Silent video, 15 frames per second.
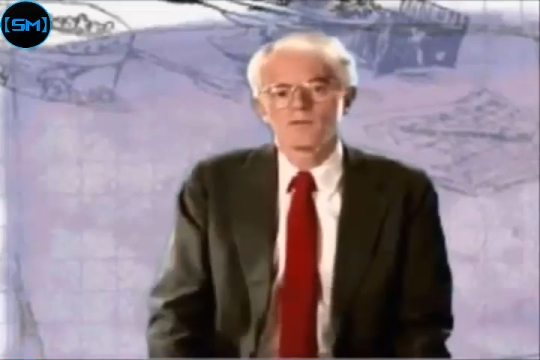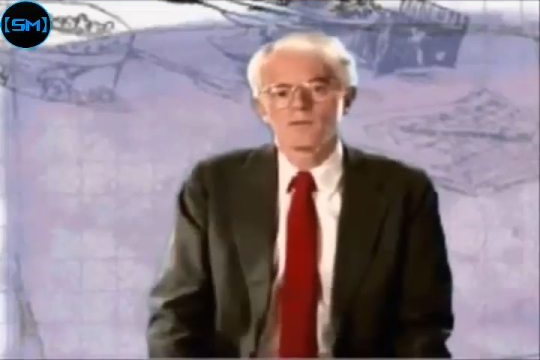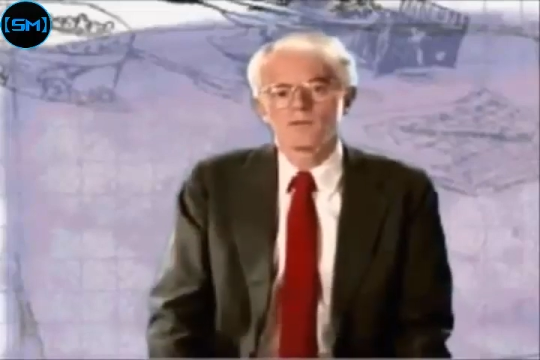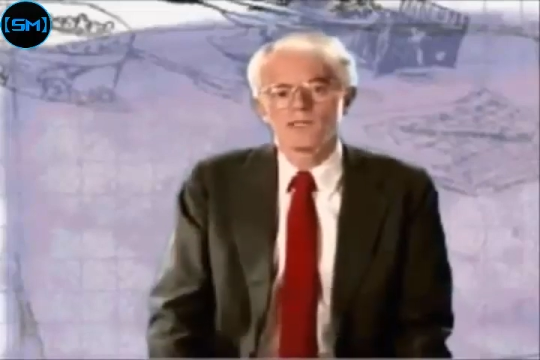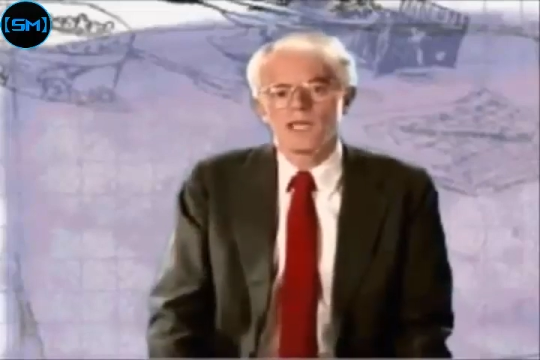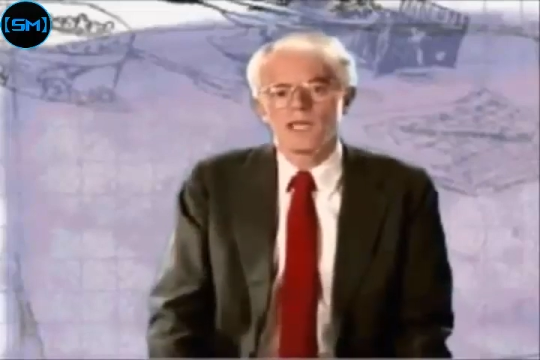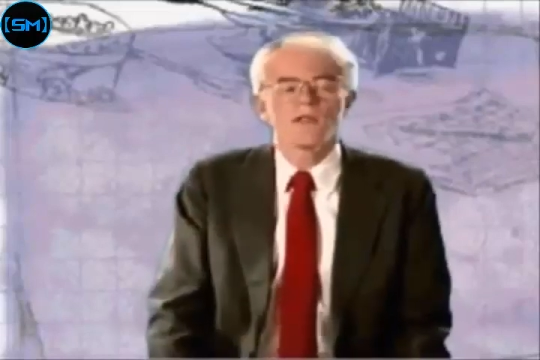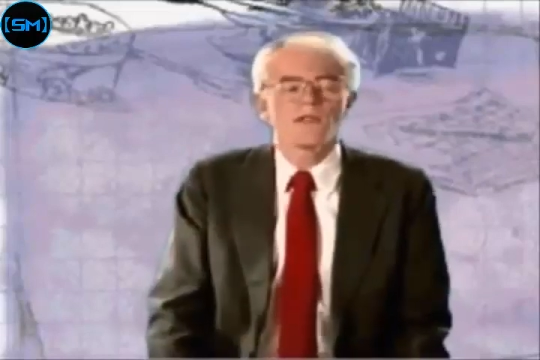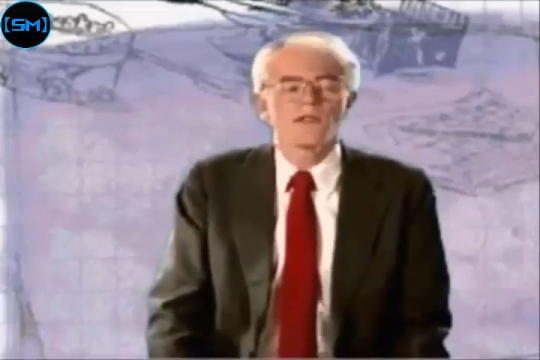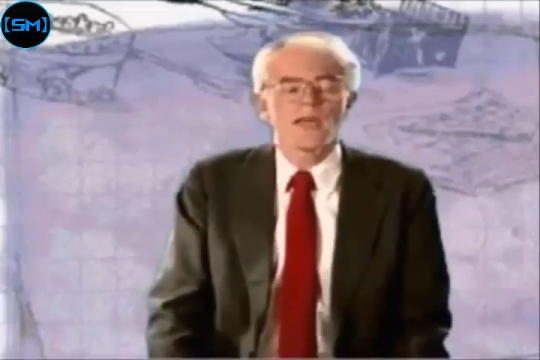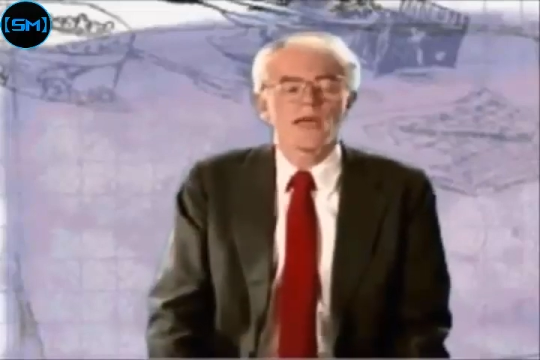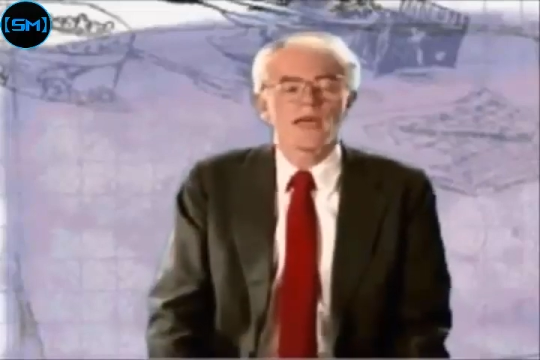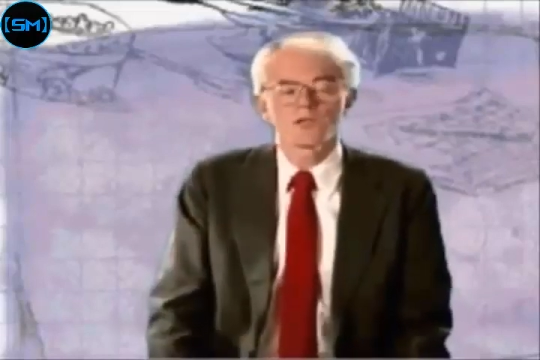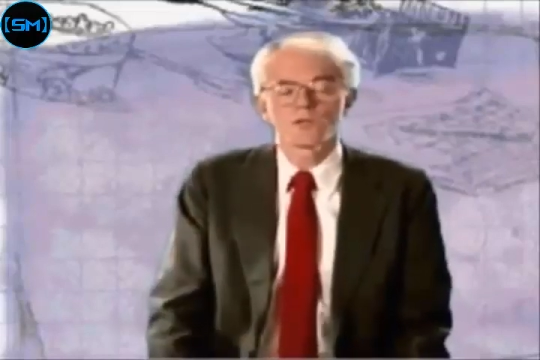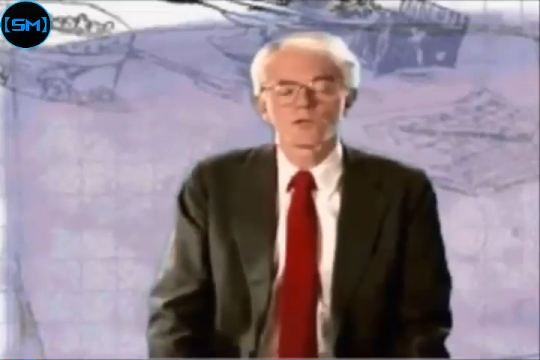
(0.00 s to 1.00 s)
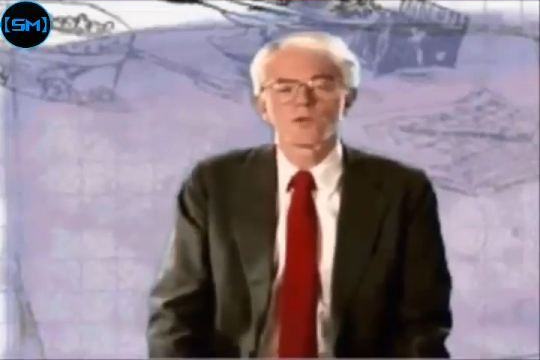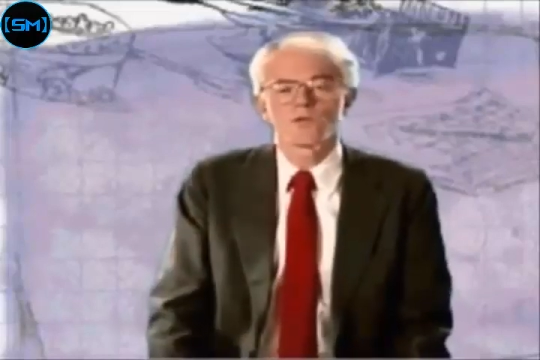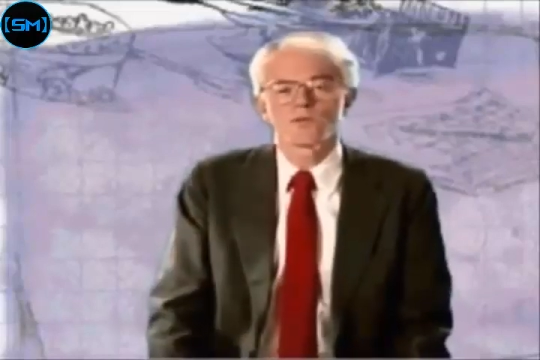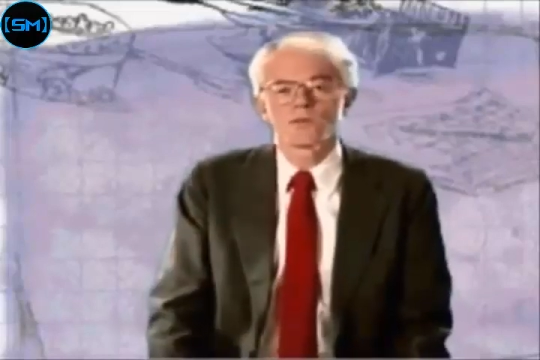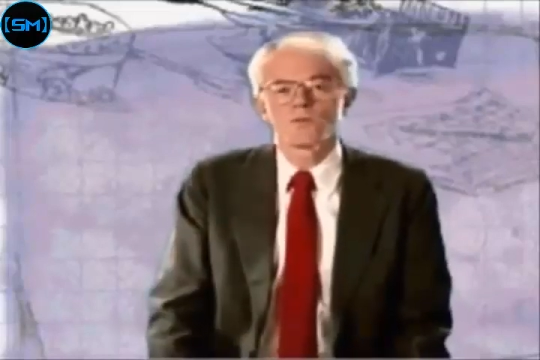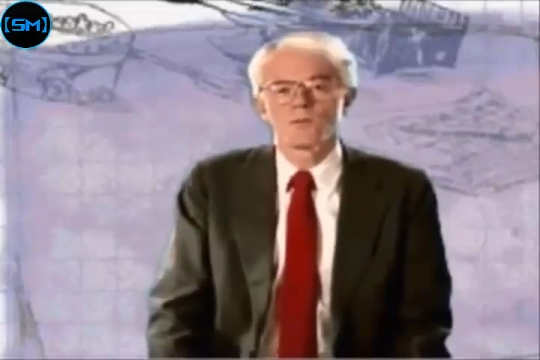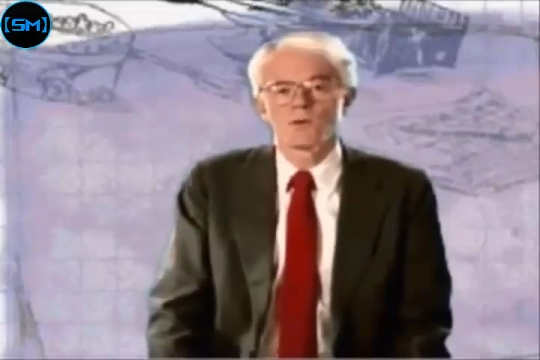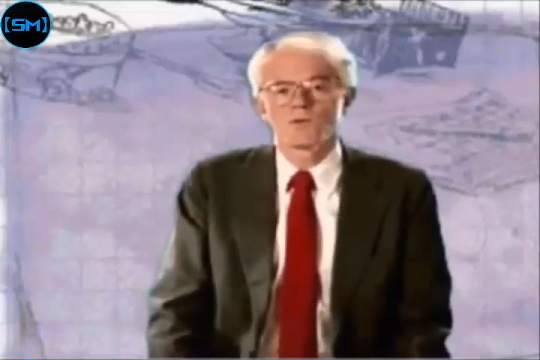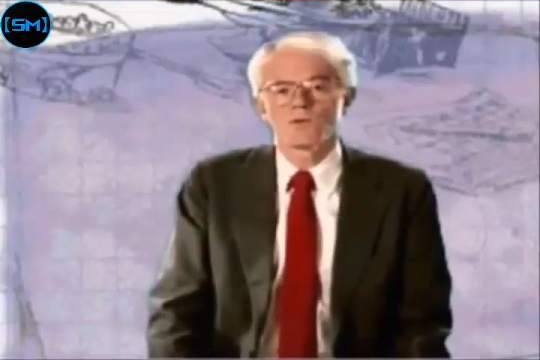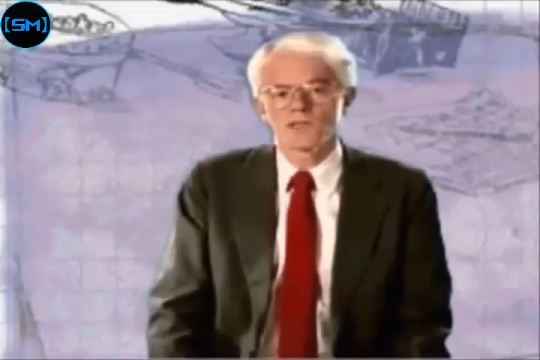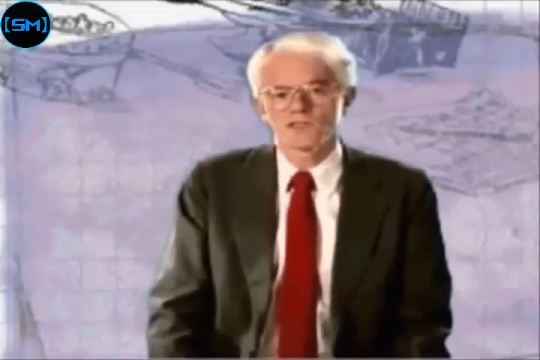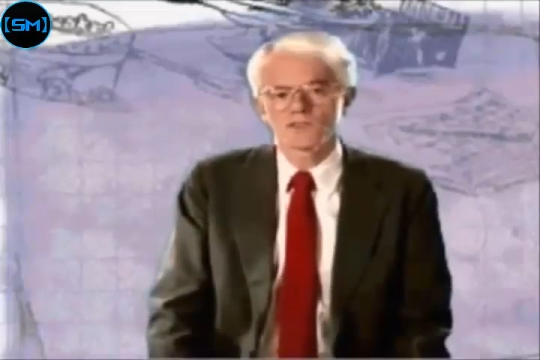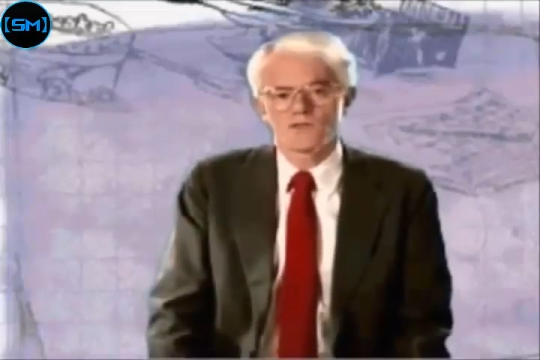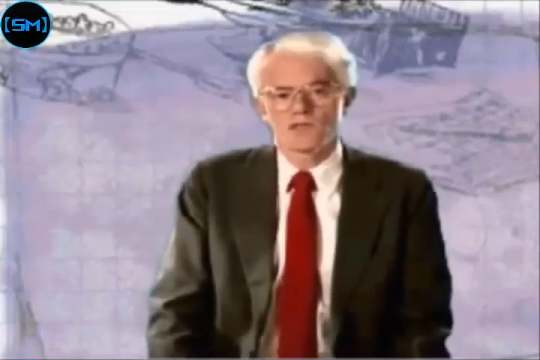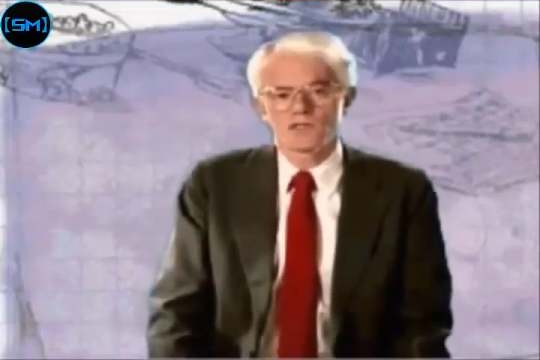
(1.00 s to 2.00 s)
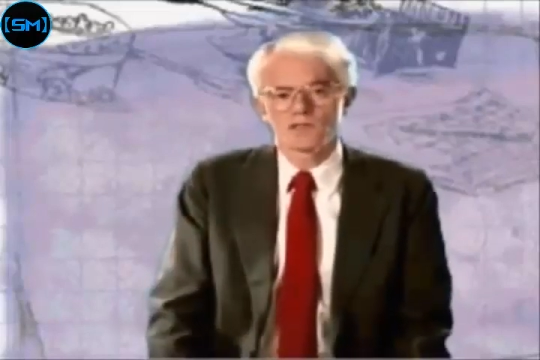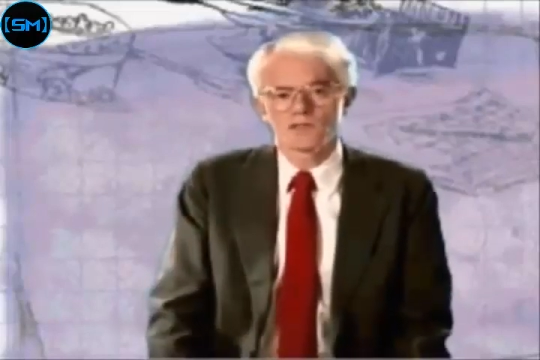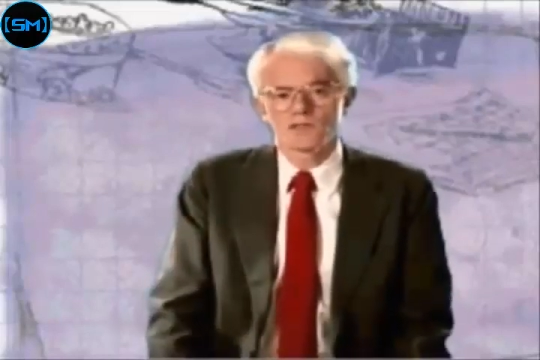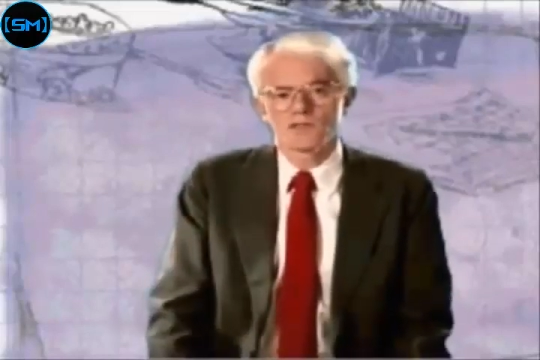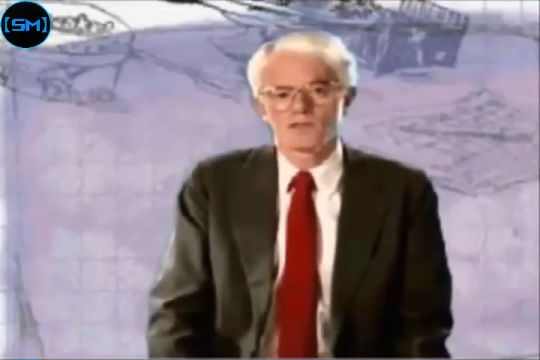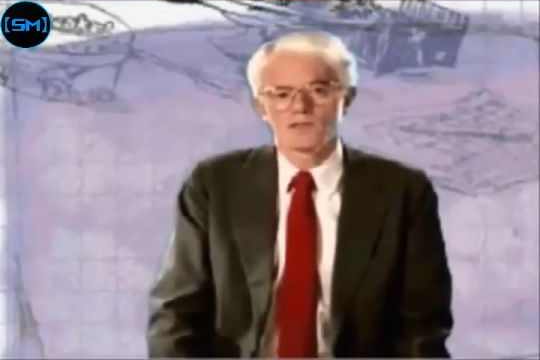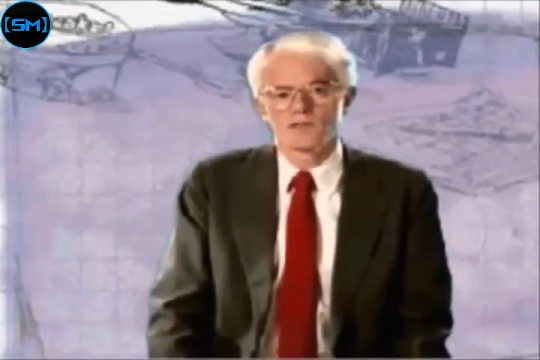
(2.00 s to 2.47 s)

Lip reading: Every day they add 2 or 3 more restaurants.